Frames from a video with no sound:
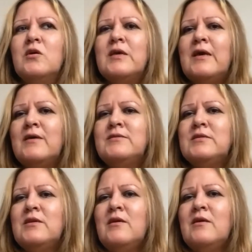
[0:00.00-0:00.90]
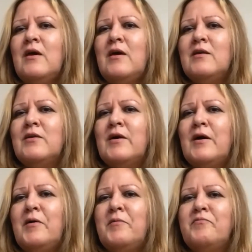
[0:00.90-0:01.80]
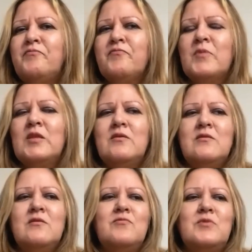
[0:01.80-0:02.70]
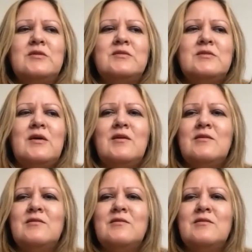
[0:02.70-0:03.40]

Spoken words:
Kedzie and what is that?